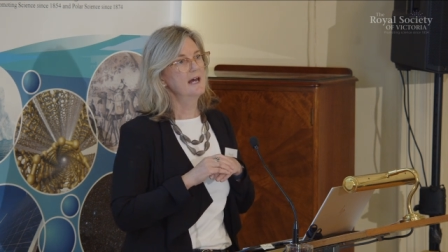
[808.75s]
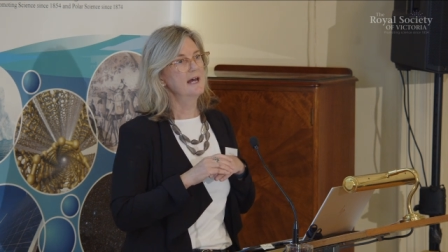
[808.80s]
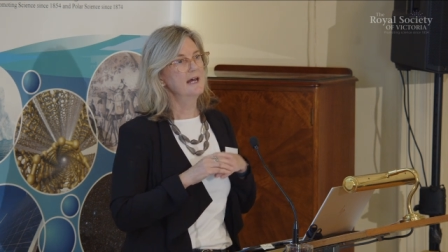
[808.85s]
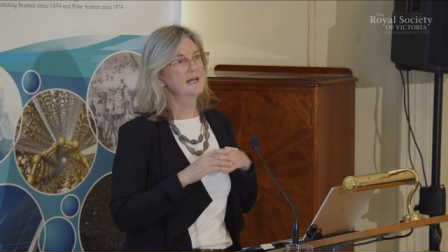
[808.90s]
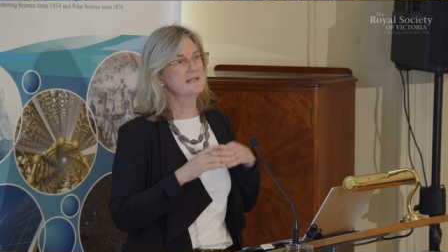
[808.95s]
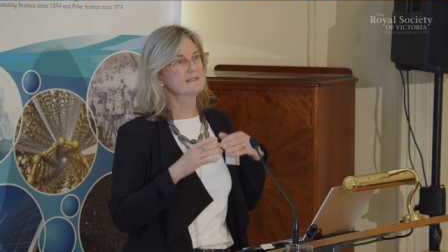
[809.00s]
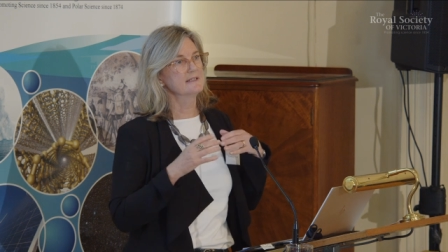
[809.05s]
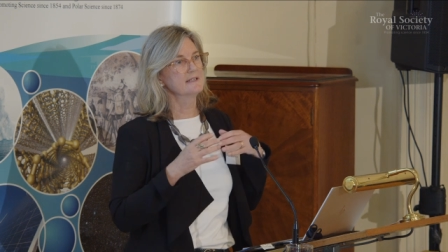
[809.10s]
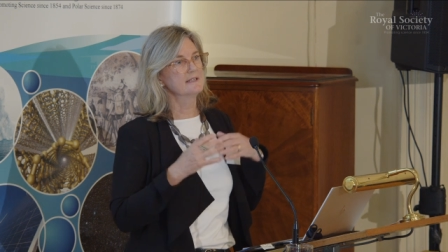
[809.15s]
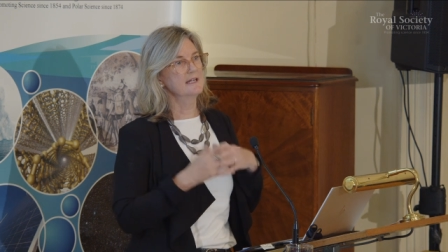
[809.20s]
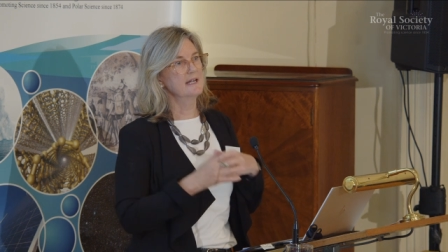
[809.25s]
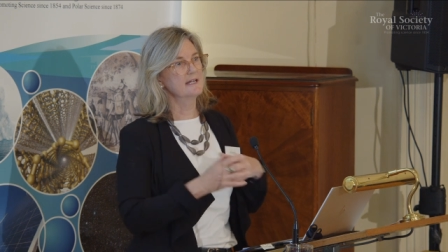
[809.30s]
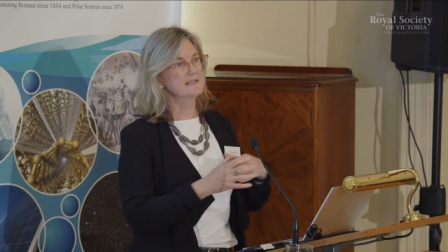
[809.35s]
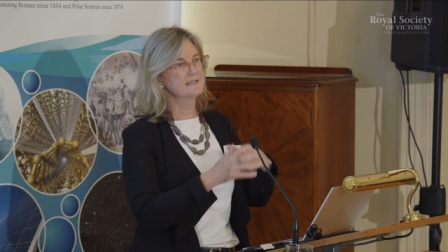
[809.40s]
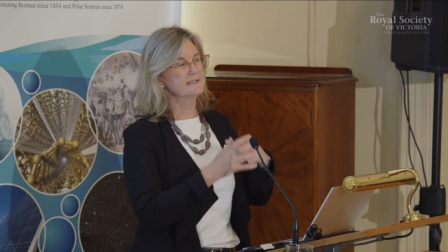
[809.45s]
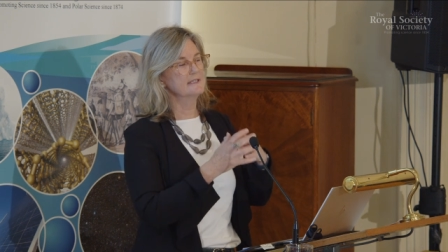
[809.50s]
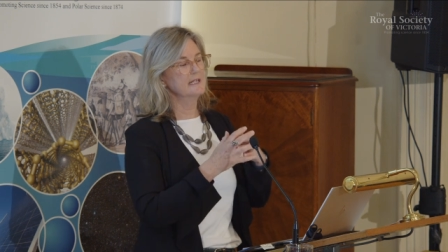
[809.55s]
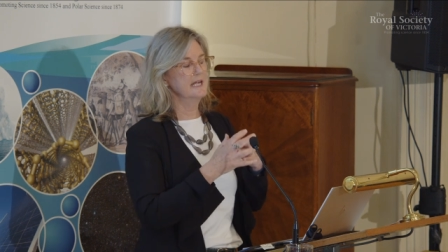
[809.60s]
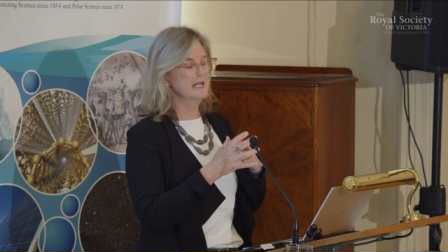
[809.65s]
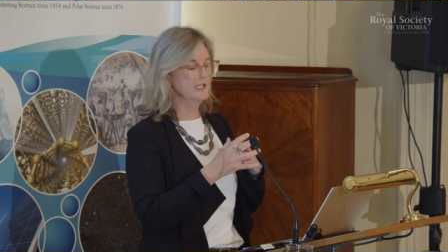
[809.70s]
as
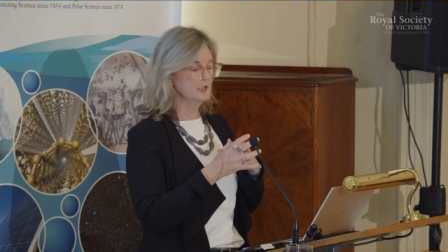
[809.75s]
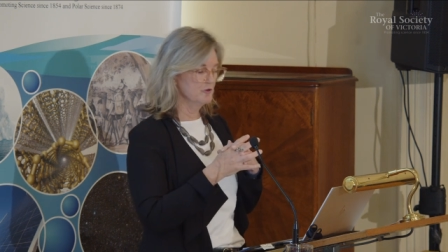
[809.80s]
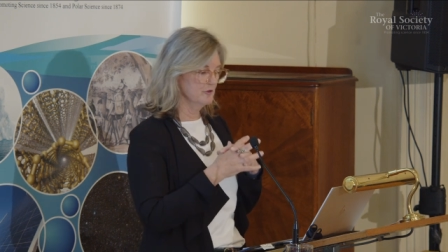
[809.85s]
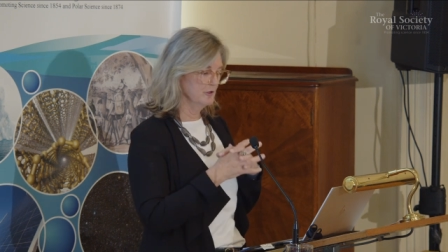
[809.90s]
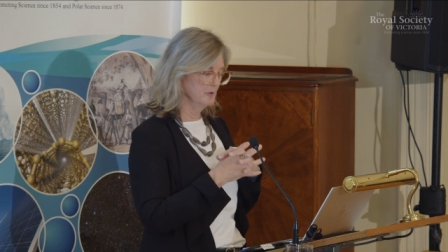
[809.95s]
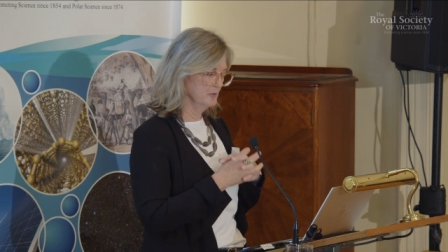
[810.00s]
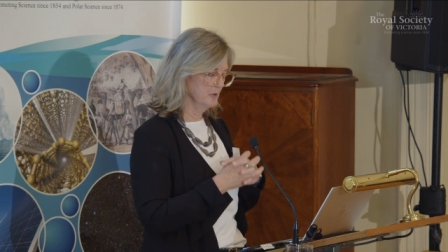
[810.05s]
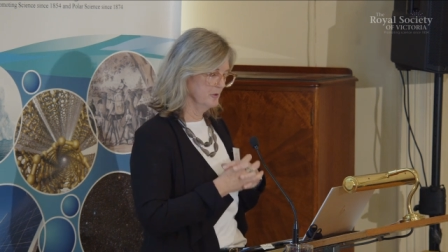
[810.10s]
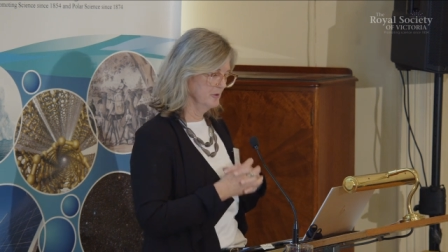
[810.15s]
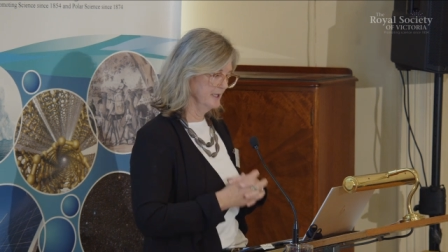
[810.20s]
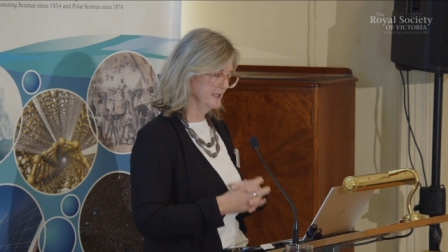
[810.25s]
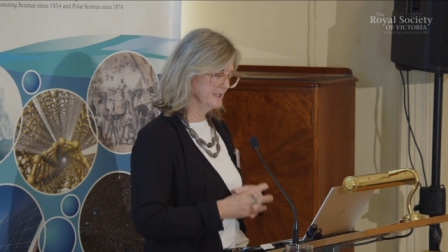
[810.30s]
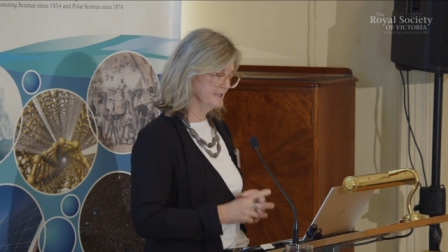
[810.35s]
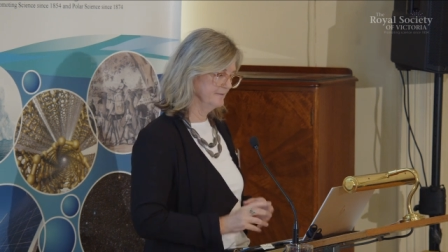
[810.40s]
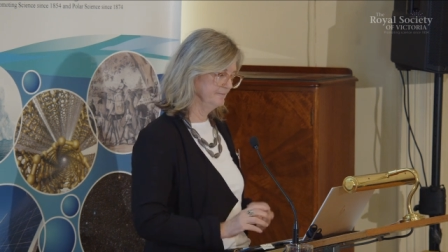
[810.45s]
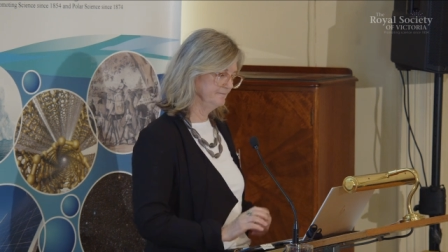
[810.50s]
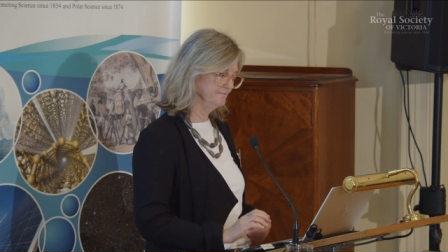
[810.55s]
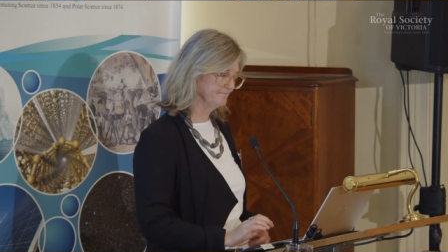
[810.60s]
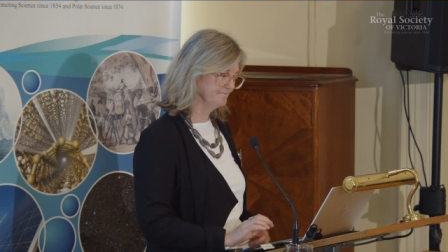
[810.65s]
an entry point.